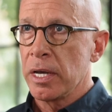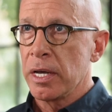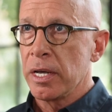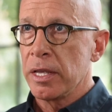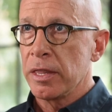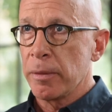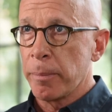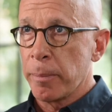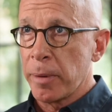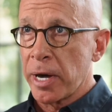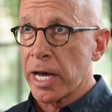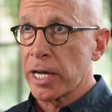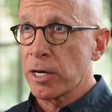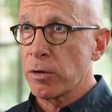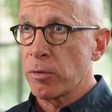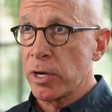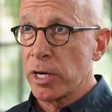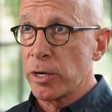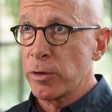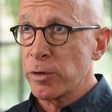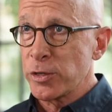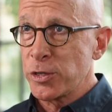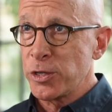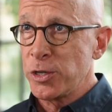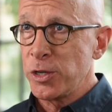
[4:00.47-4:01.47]
The
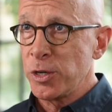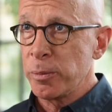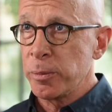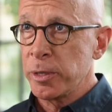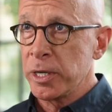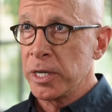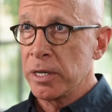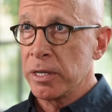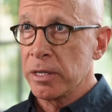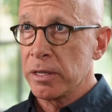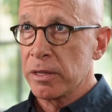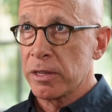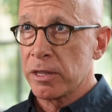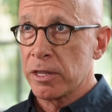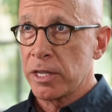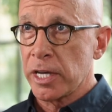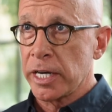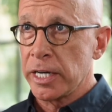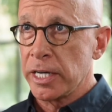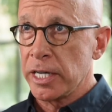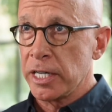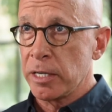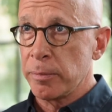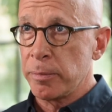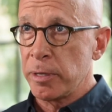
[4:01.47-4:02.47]
moderator is human. They
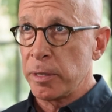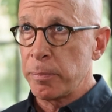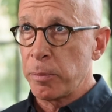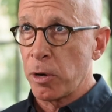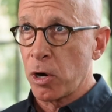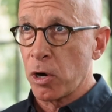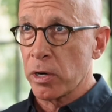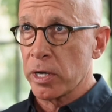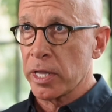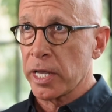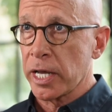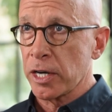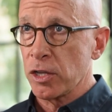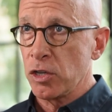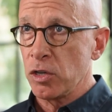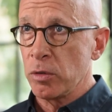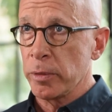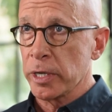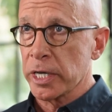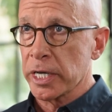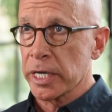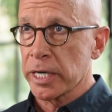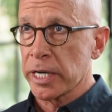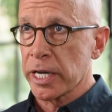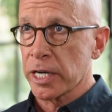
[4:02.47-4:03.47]
need to be part of that
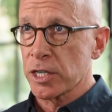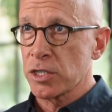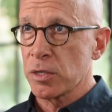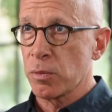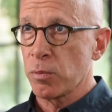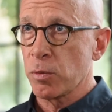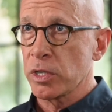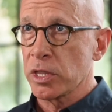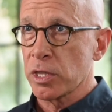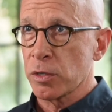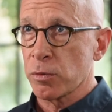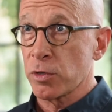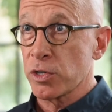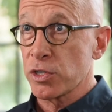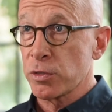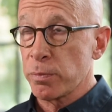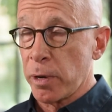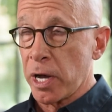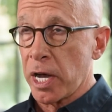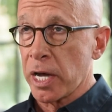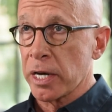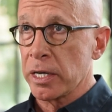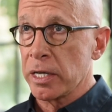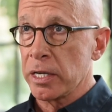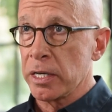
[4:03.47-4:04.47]
human connection with the
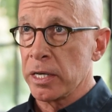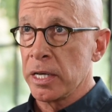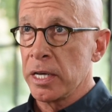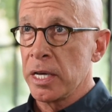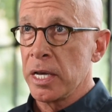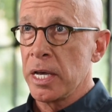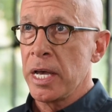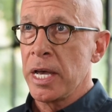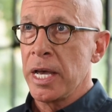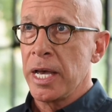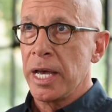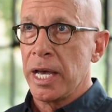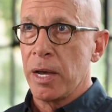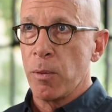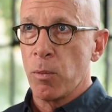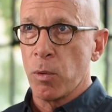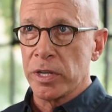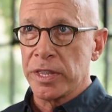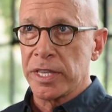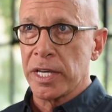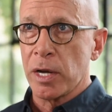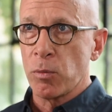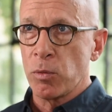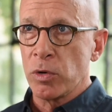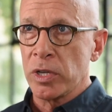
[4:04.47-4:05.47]
respondent, and
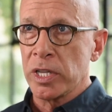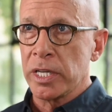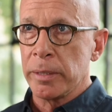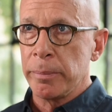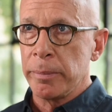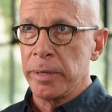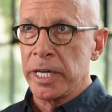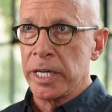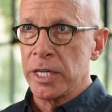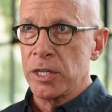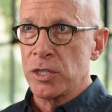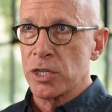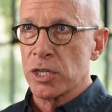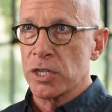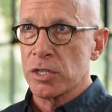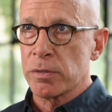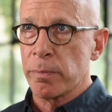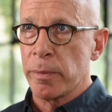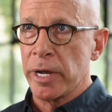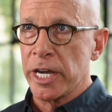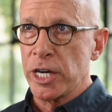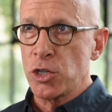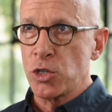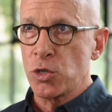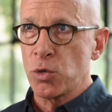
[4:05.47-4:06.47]
what that really means is
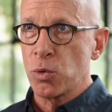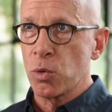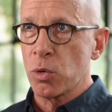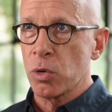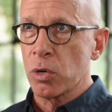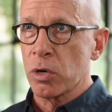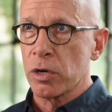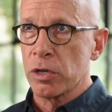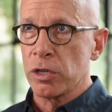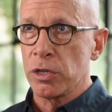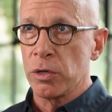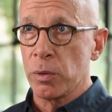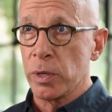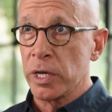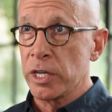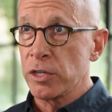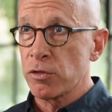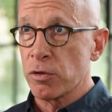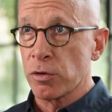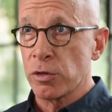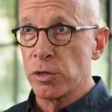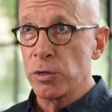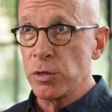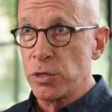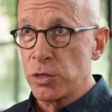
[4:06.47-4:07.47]
make sure you
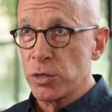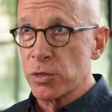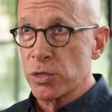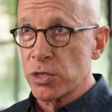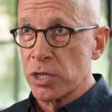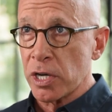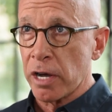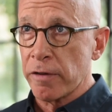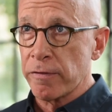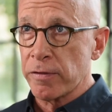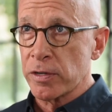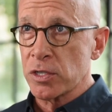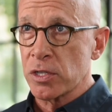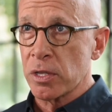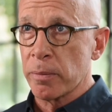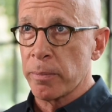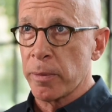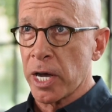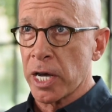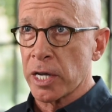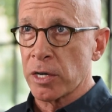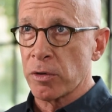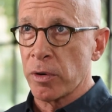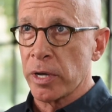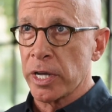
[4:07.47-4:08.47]
introduce yourself as the
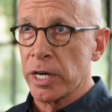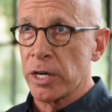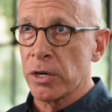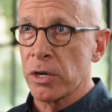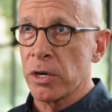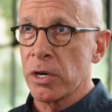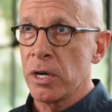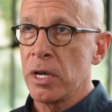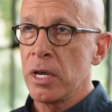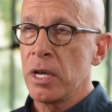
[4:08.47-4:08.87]
moderator,